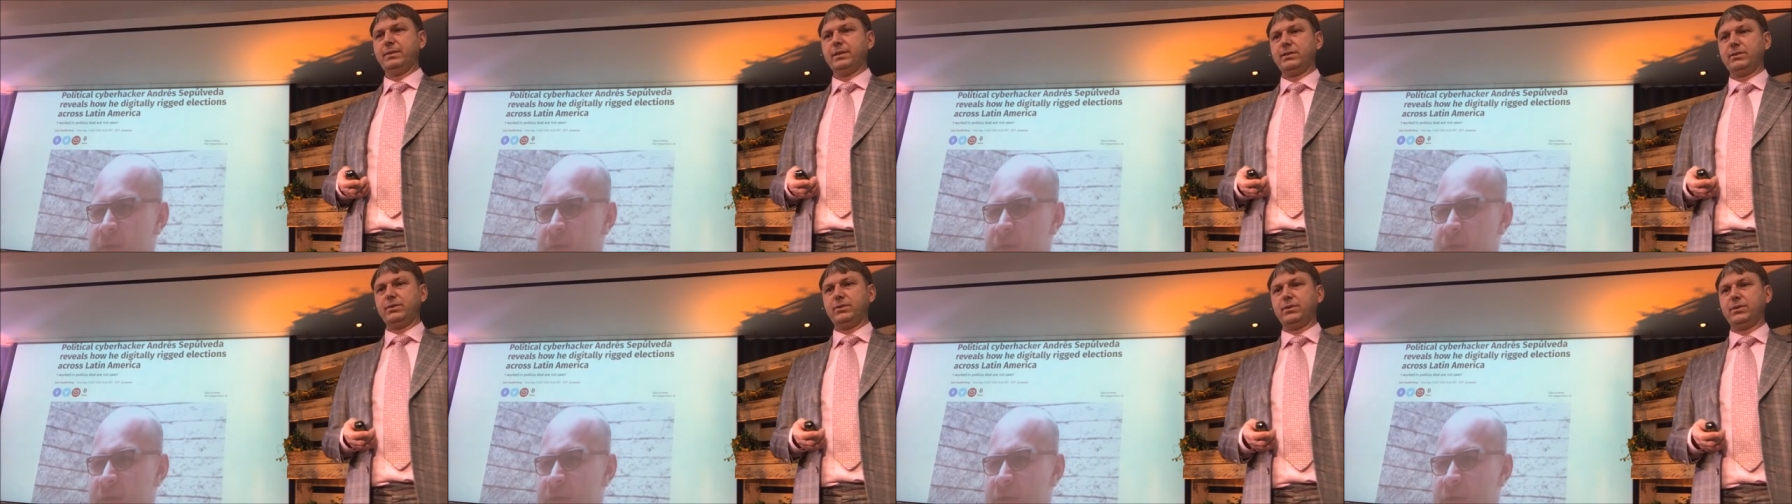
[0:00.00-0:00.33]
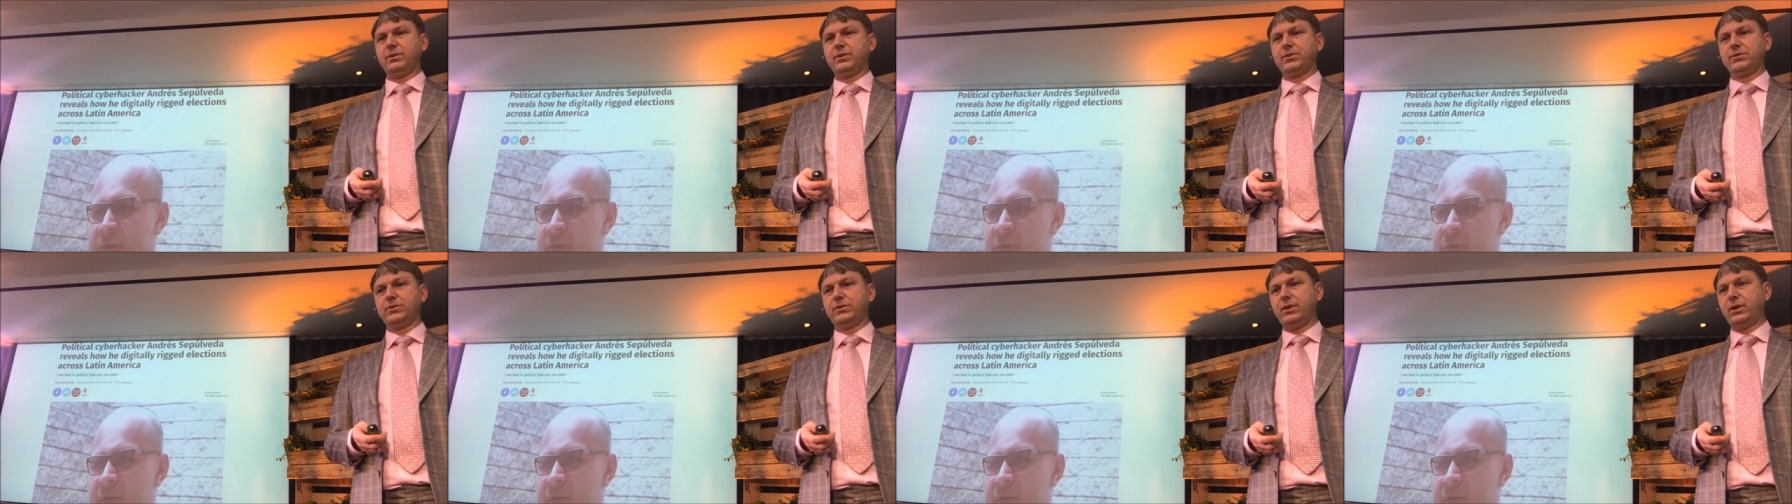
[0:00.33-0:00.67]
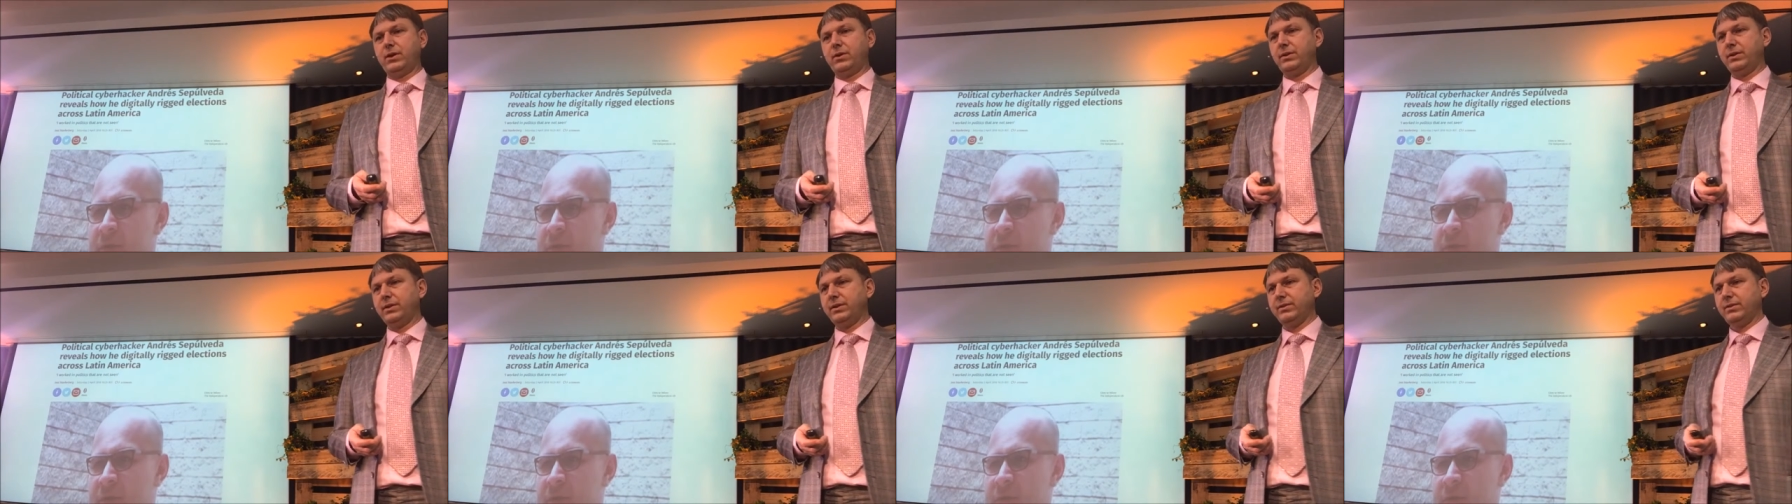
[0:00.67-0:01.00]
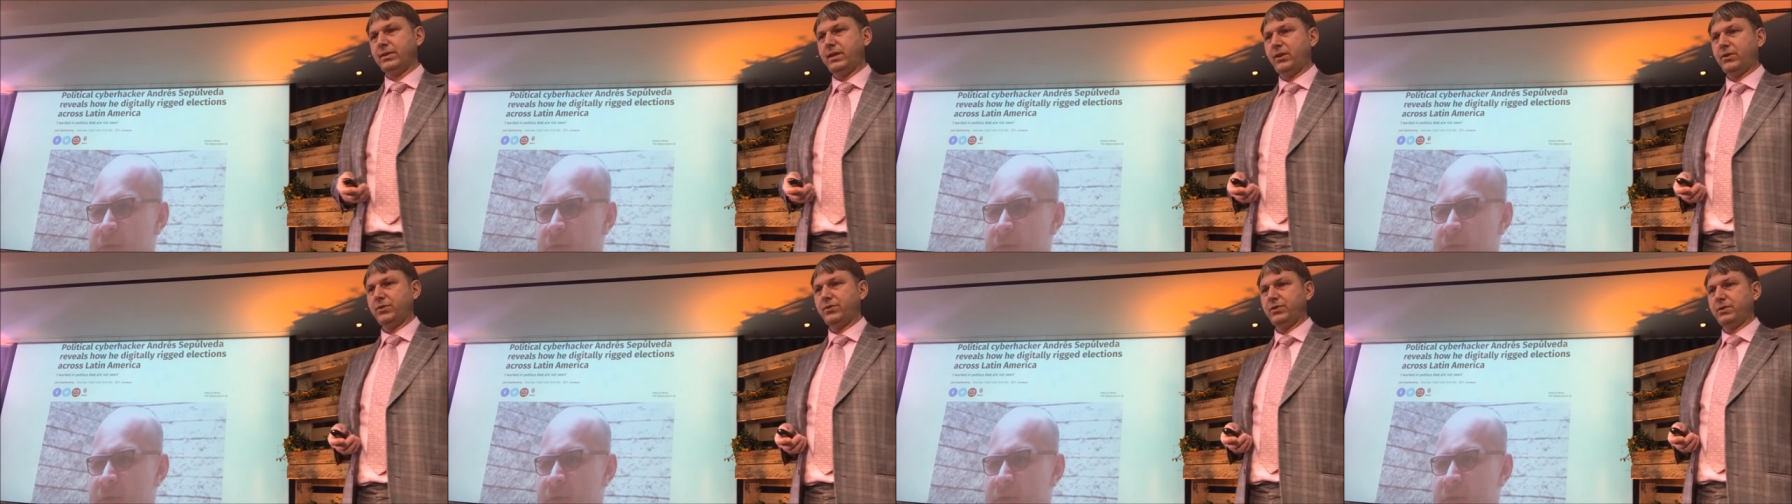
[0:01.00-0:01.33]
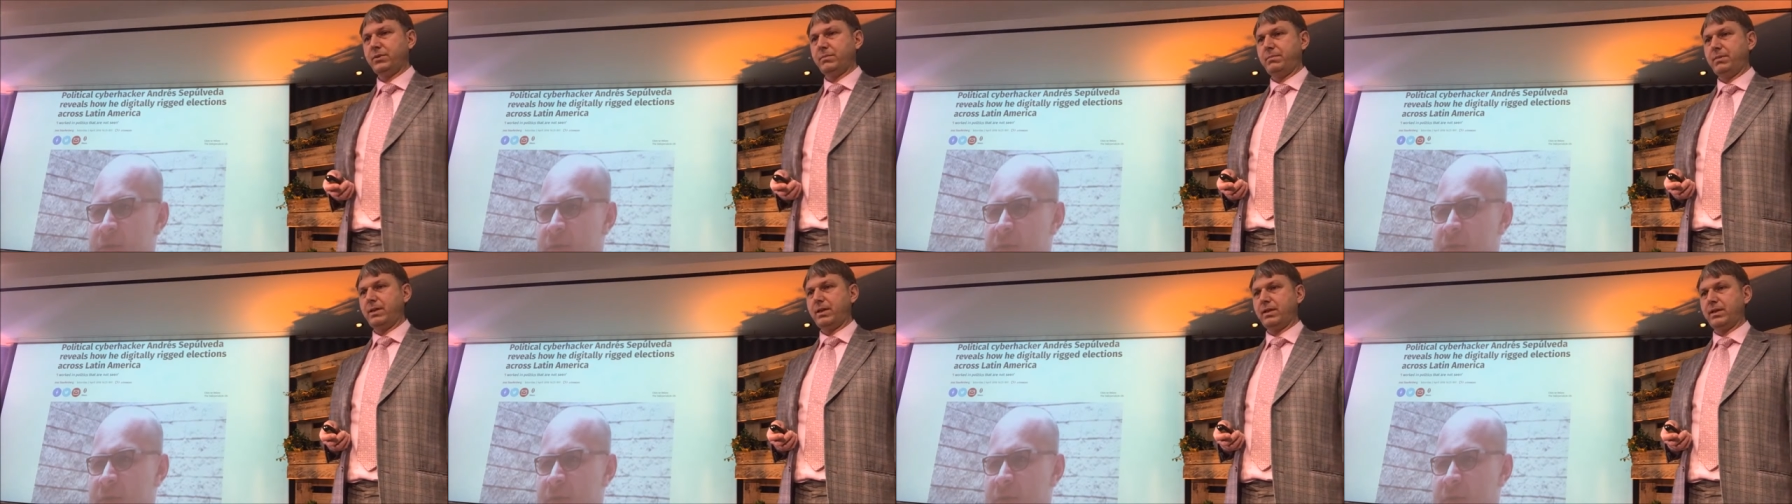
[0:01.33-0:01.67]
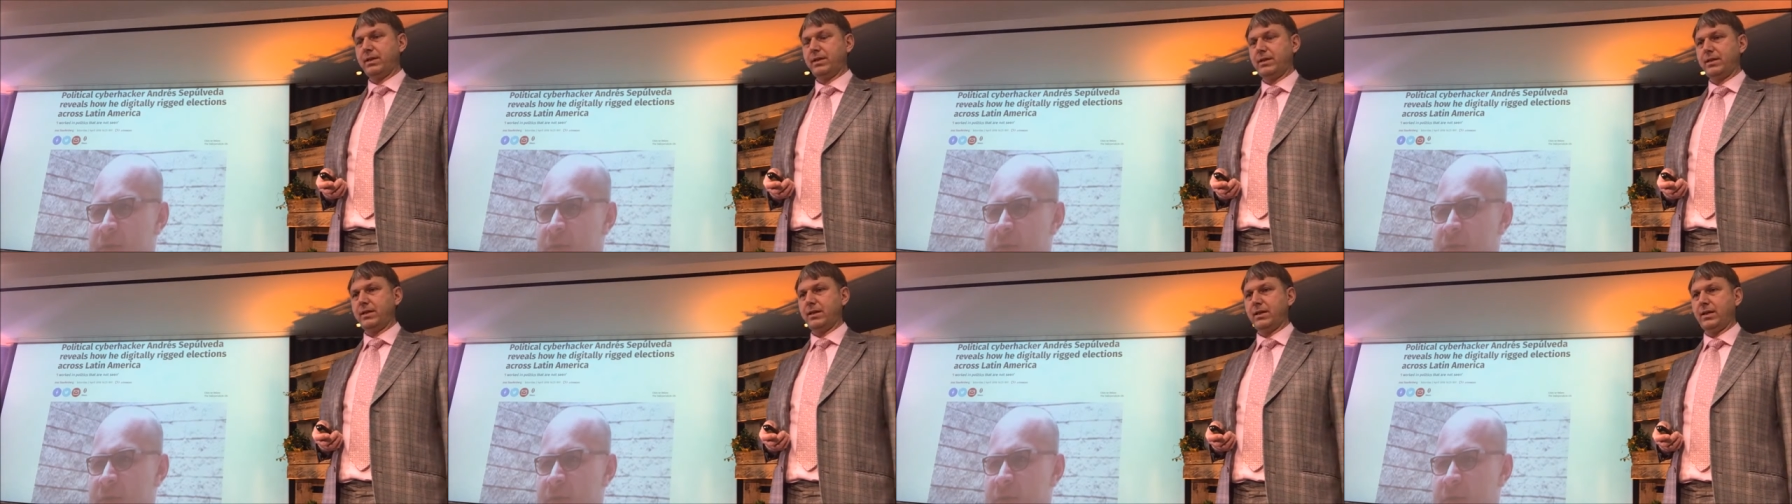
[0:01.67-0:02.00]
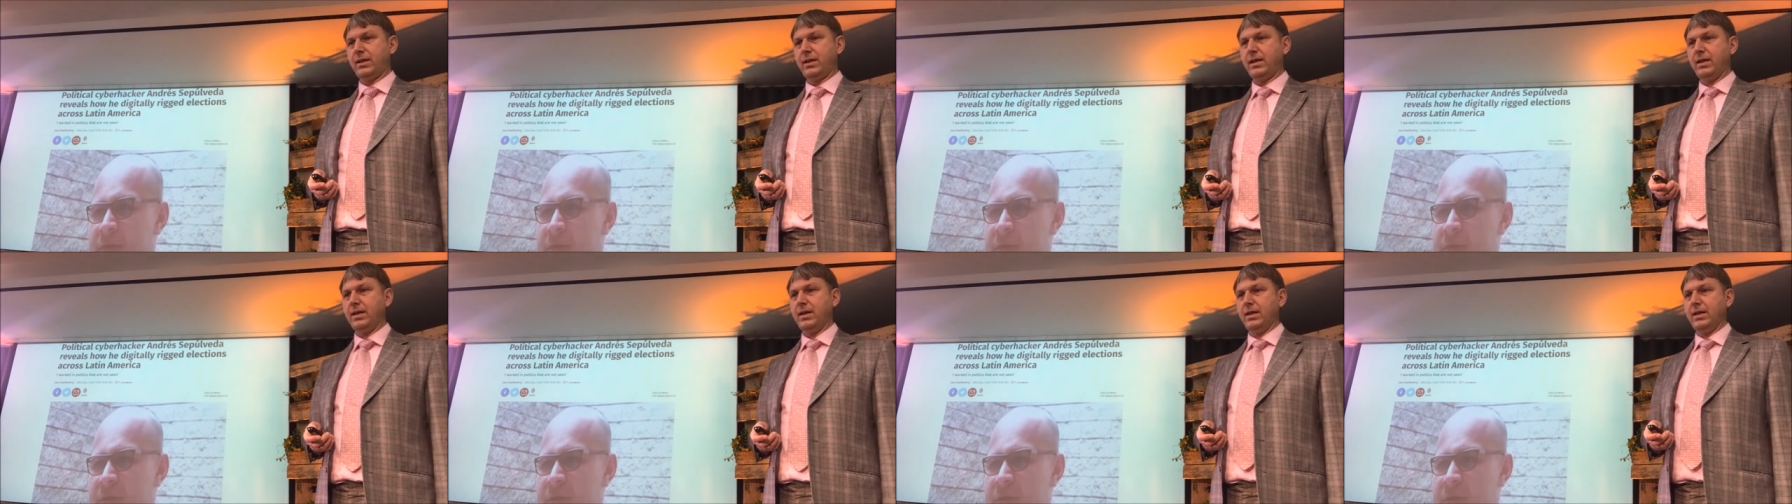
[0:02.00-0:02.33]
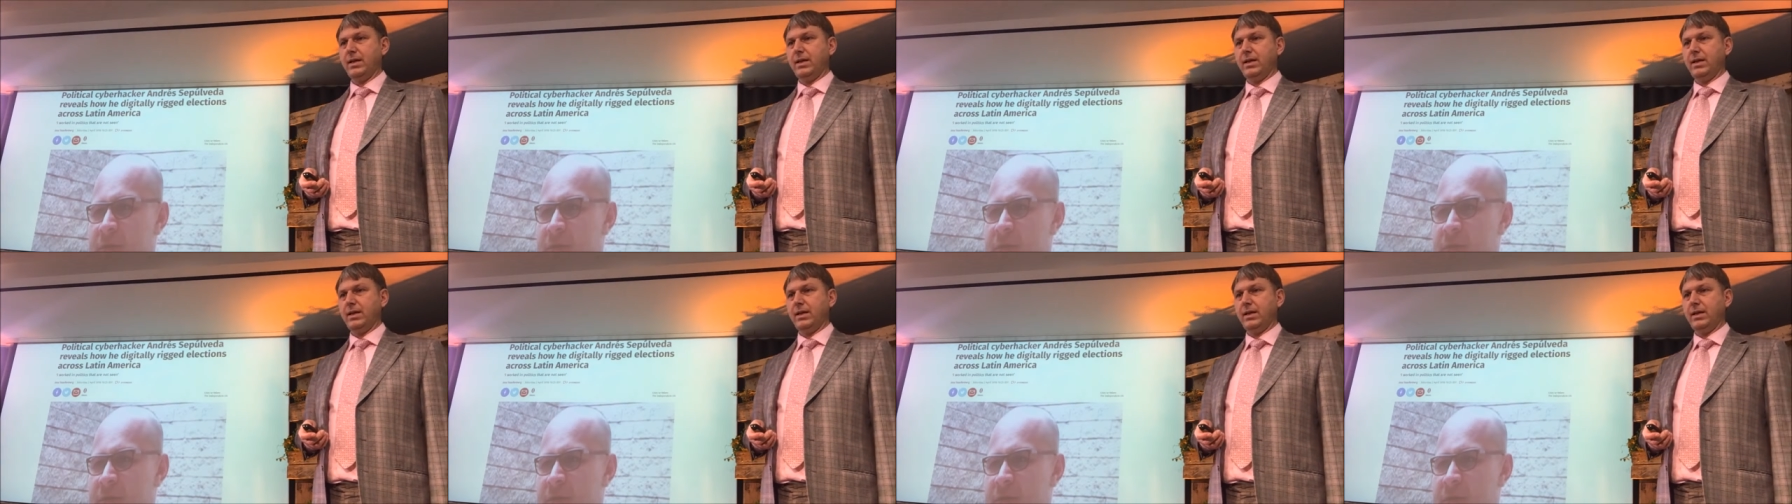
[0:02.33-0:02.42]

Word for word: but also in South America,